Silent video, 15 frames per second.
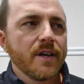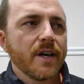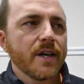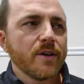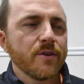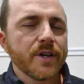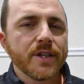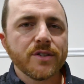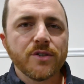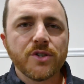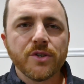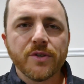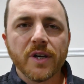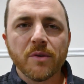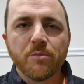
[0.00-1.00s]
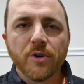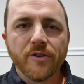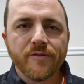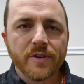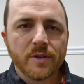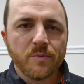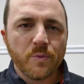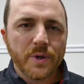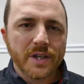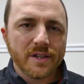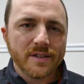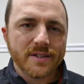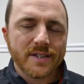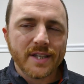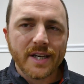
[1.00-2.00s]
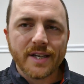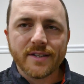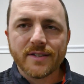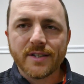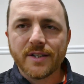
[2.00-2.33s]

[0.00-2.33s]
I don't get to shoot on perfect windless days